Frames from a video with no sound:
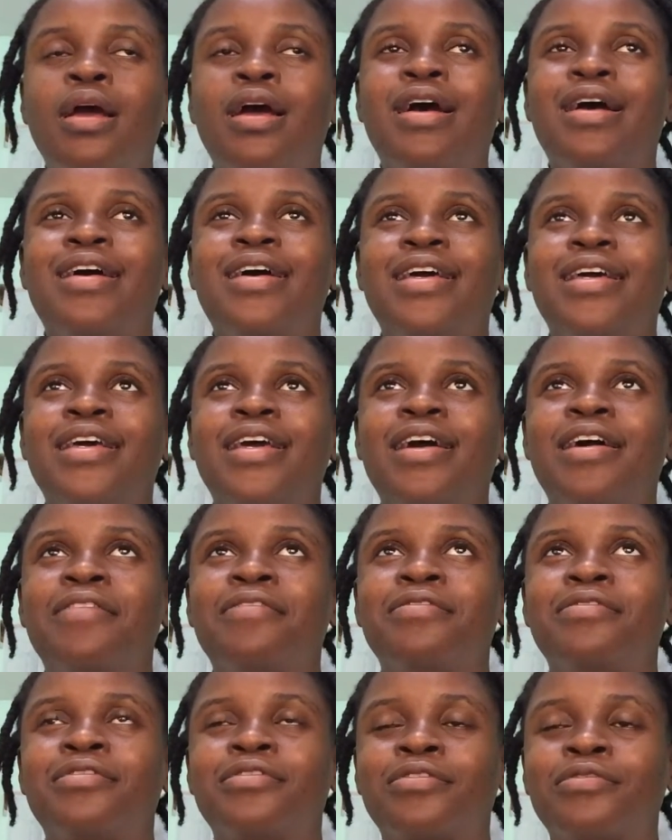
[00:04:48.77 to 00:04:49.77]
I
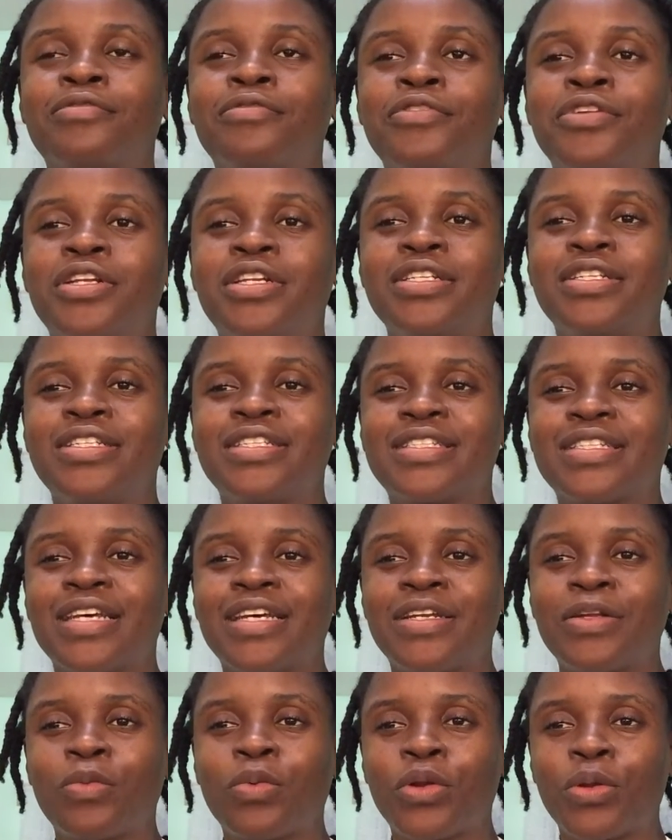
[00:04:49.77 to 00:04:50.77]
haven't really
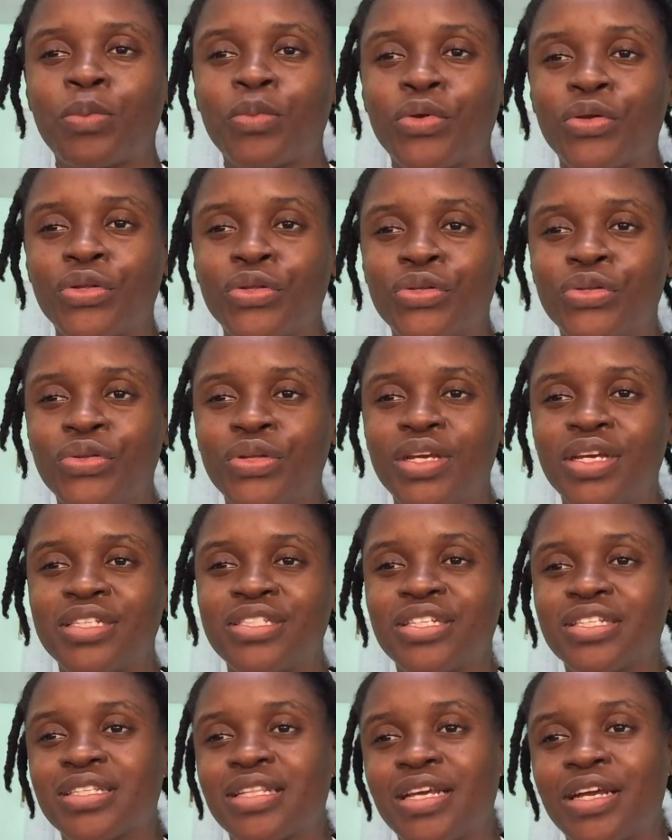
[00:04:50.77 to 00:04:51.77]
decided what I'm gonna do yet,
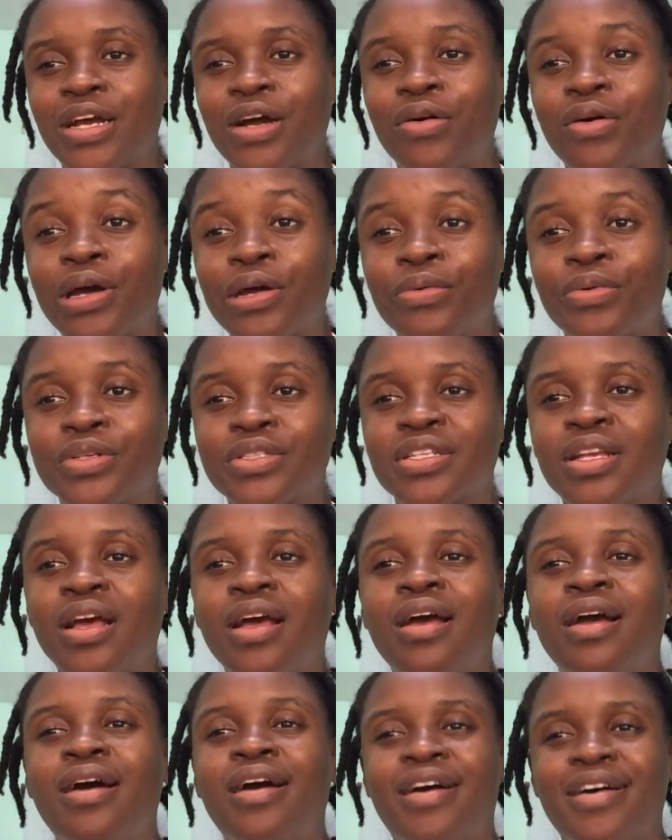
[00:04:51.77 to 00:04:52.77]
just like how I was
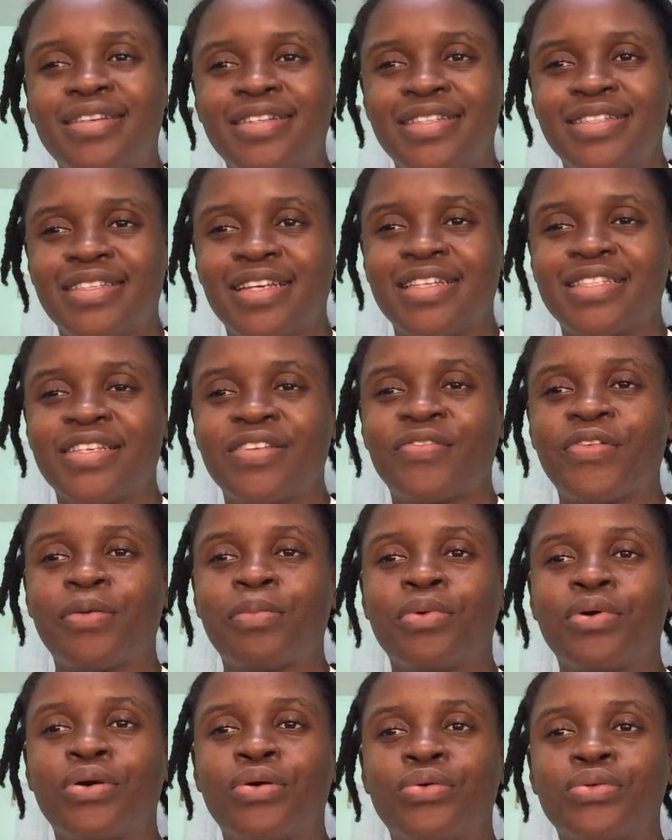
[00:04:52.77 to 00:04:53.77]
undecisive
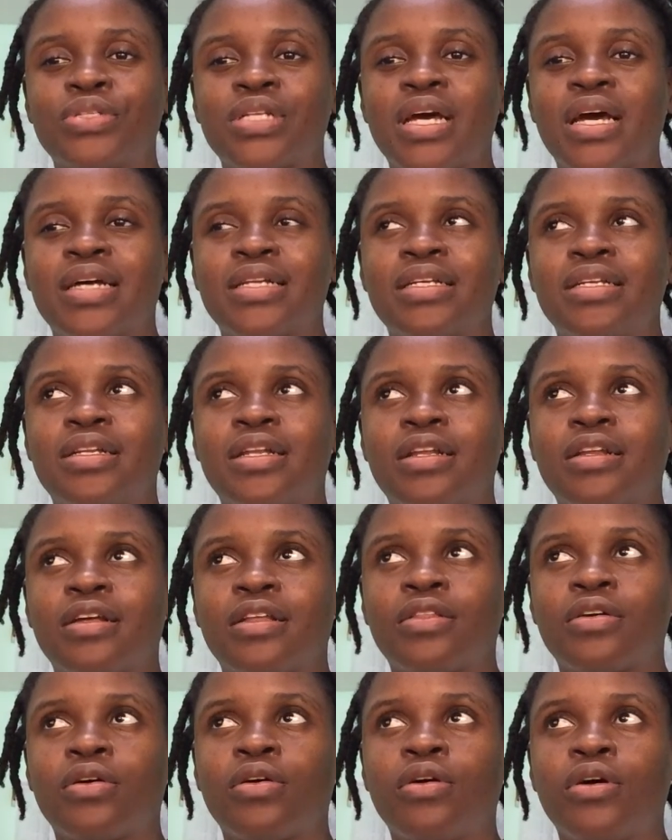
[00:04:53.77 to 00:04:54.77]
about adding
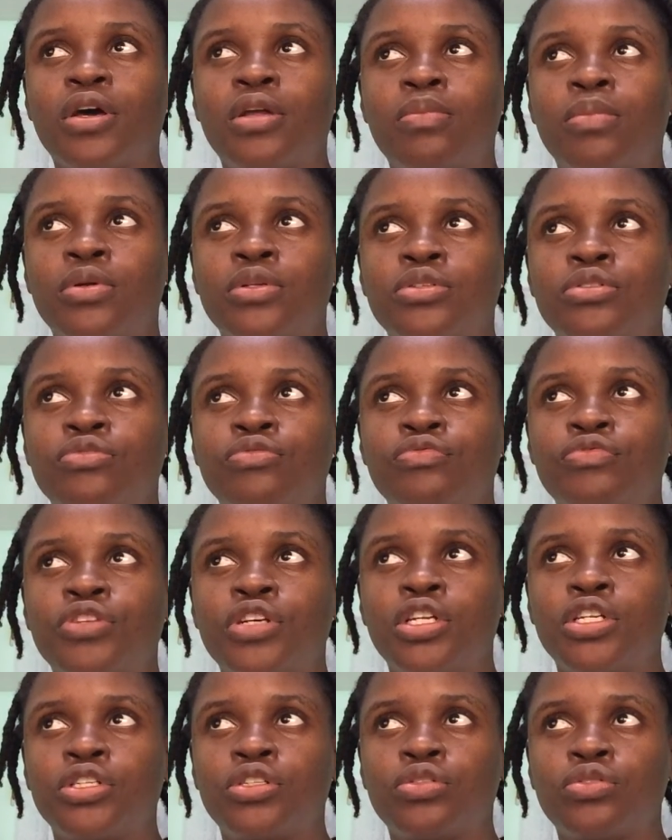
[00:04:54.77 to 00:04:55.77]
another oil, but you
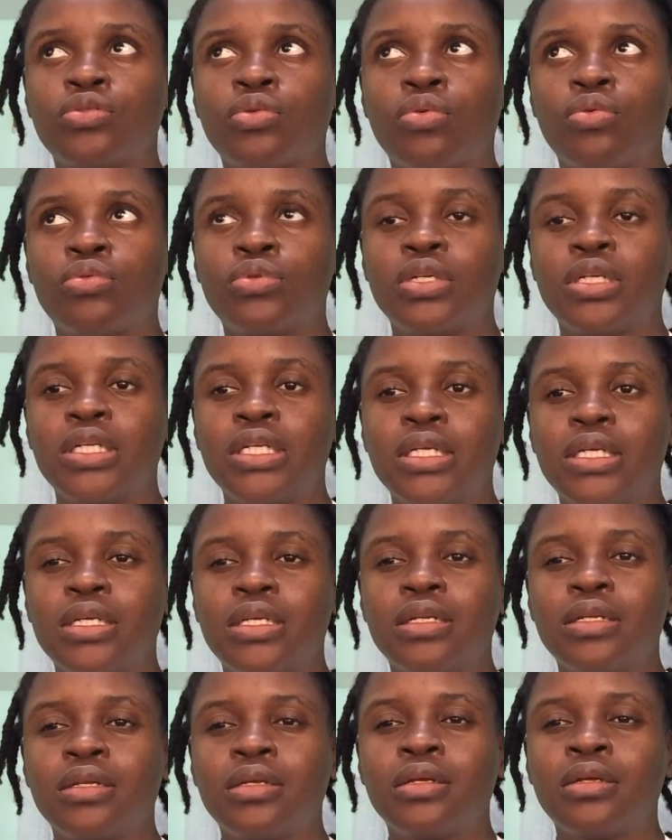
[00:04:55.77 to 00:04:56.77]
really don't
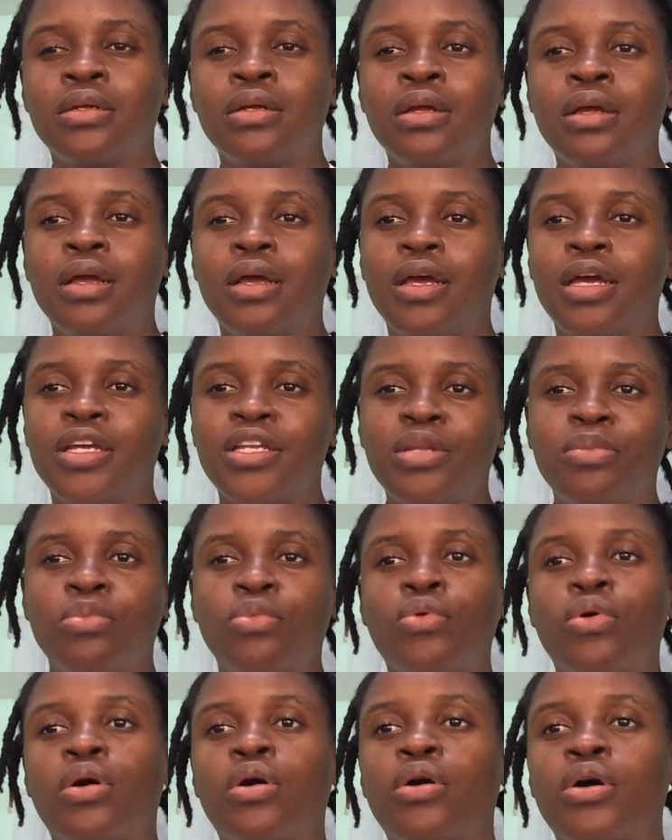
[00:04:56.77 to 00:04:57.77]
need any
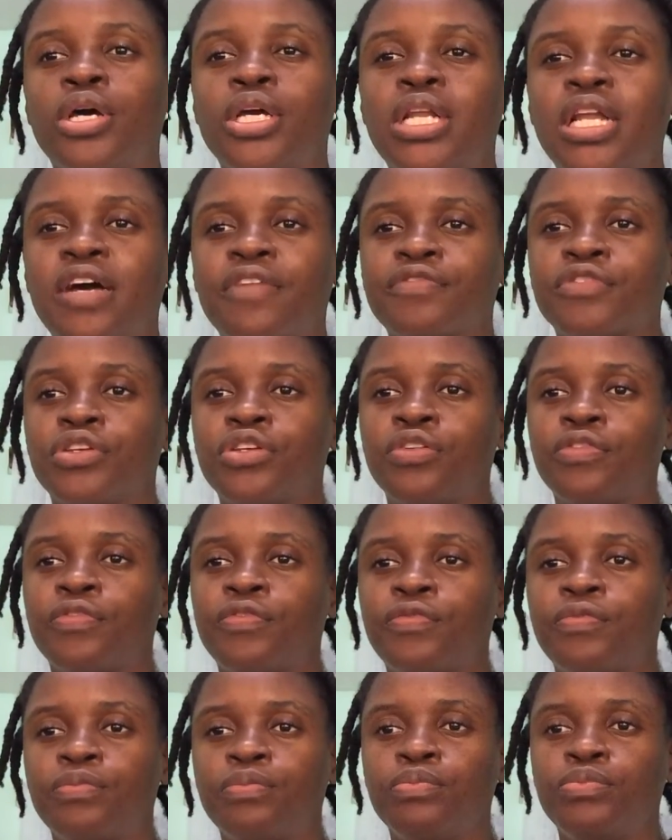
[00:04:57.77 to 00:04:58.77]
more oil after you're
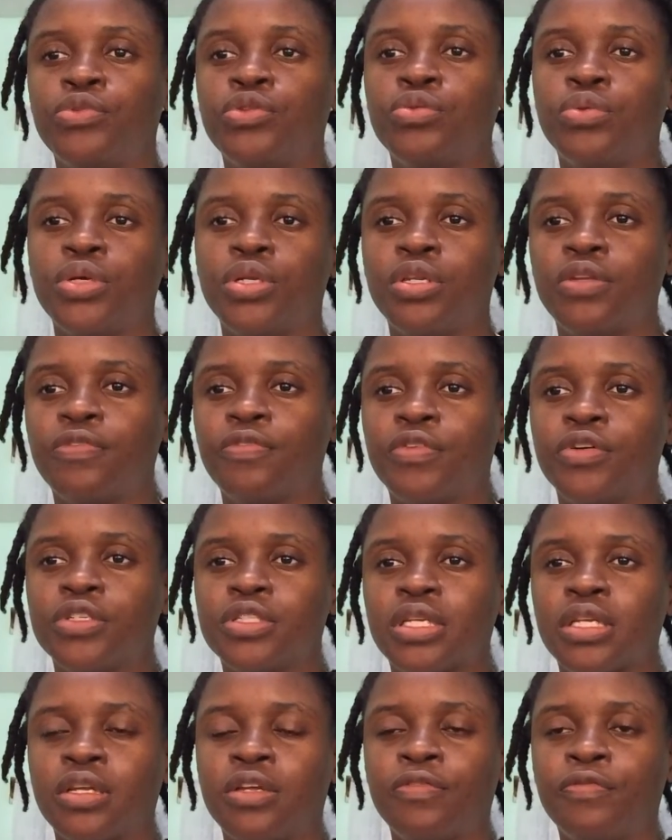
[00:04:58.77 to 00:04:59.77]
doing the first
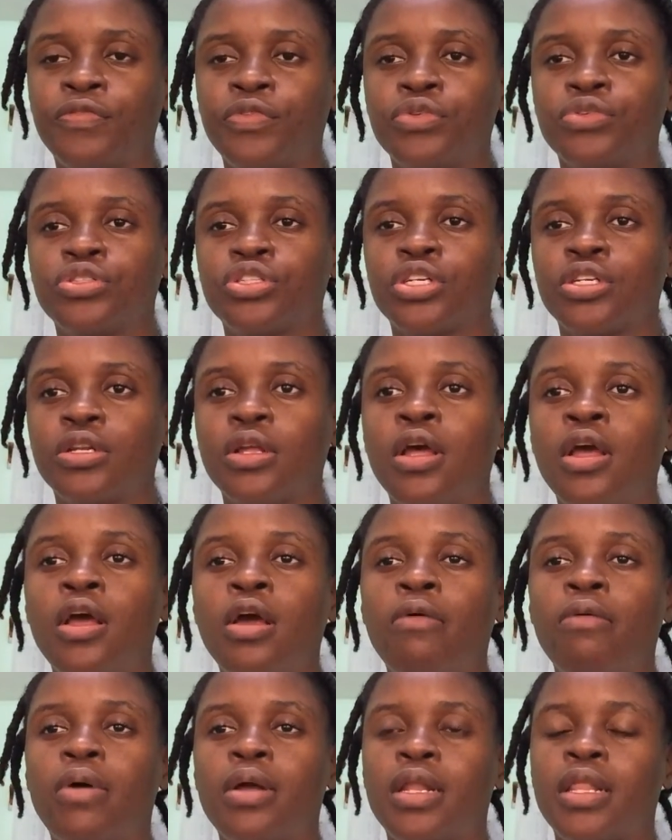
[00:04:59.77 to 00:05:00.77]
infusion.
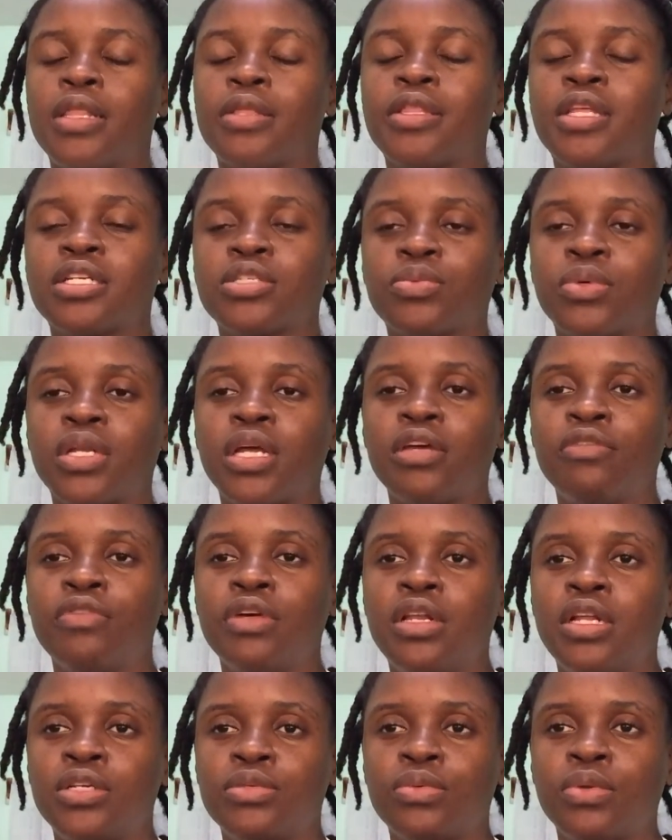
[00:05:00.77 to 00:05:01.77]
Well, that's what I
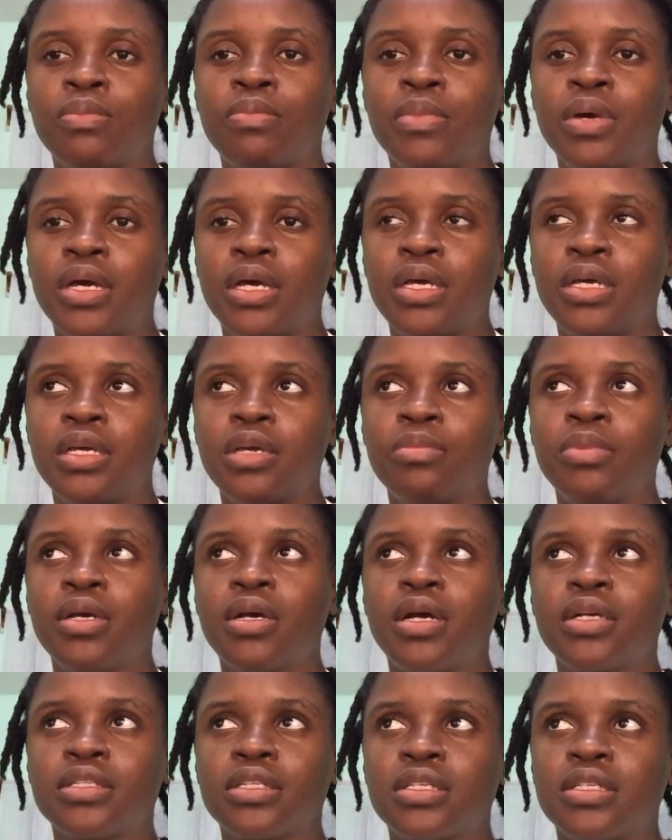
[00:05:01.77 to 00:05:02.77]
realized with my hair,
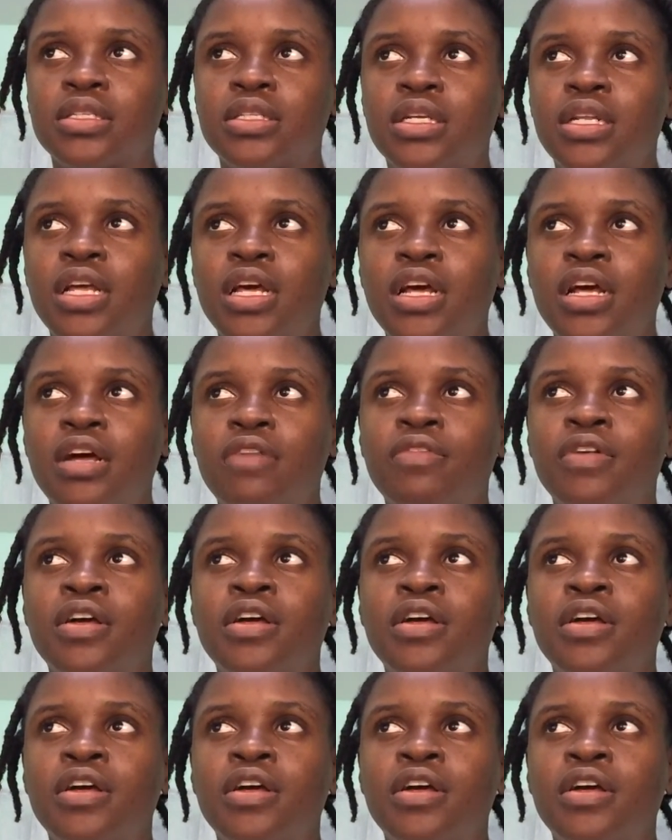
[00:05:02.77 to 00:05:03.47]
because I still have